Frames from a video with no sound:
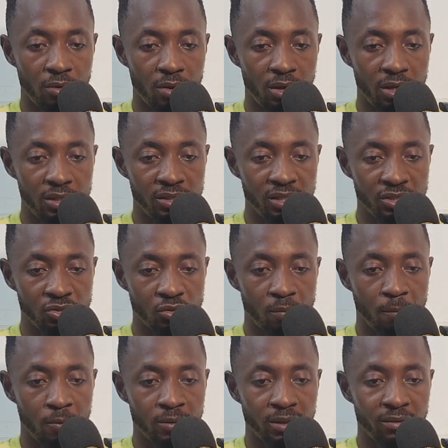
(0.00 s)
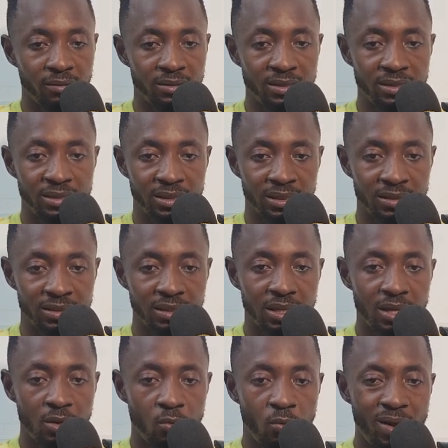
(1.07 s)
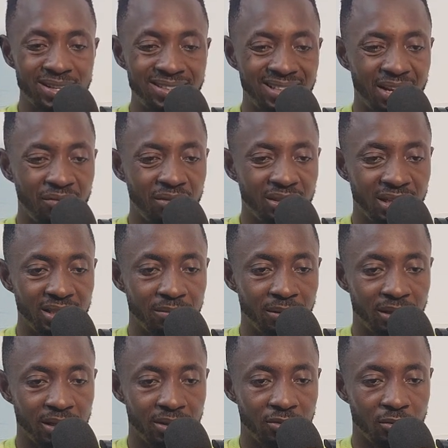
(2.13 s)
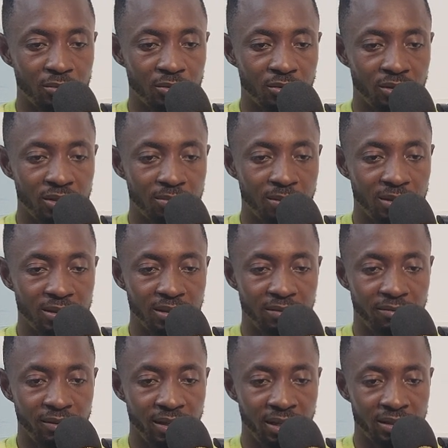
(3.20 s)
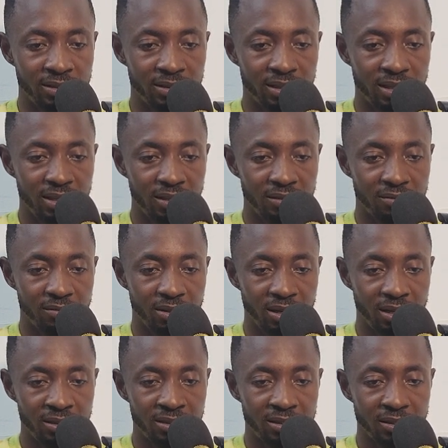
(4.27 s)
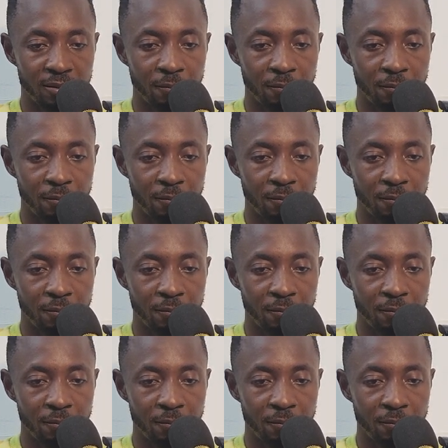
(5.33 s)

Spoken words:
is a support and resistance. Why is it that every time the market comes to this place, it reacts? It reacted.